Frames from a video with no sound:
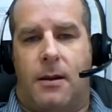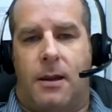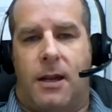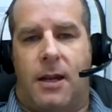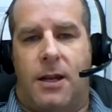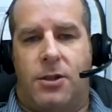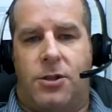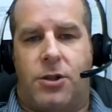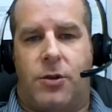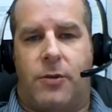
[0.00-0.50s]

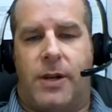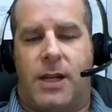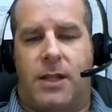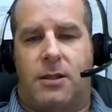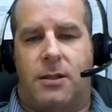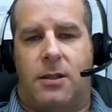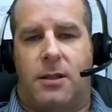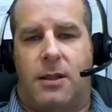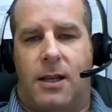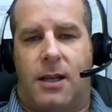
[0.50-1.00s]
injury
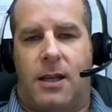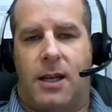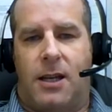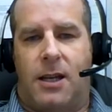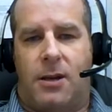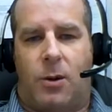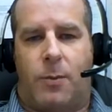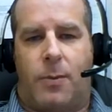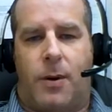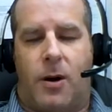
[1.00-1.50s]
to the
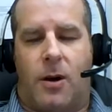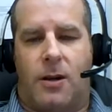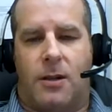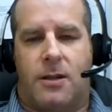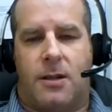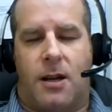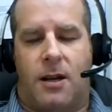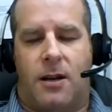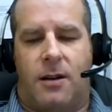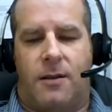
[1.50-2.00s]
inner parts
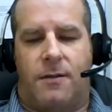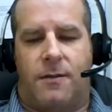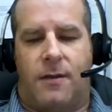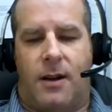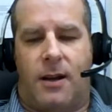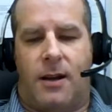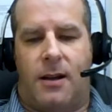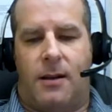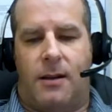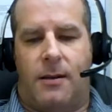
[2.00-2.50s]
of
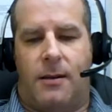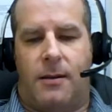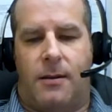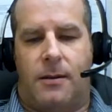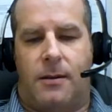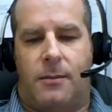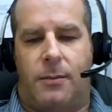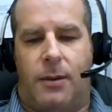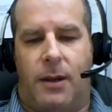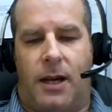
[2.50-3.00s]

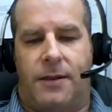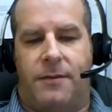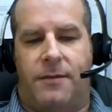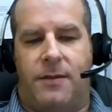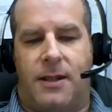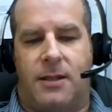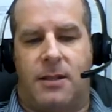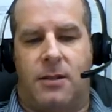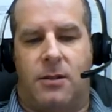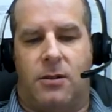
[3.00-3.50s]
blood
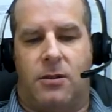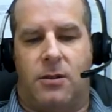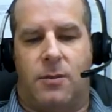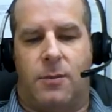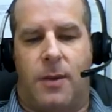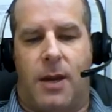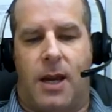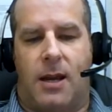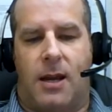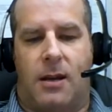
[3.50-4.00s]
vessels
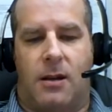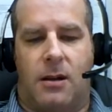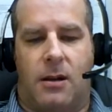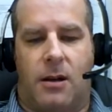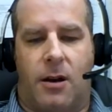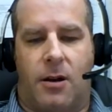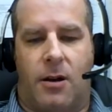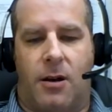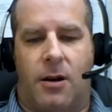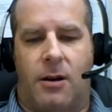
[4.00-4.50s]
may
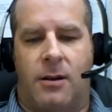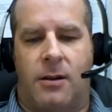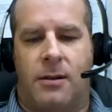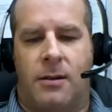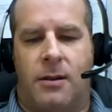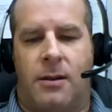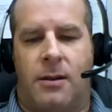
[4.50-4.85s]
occur,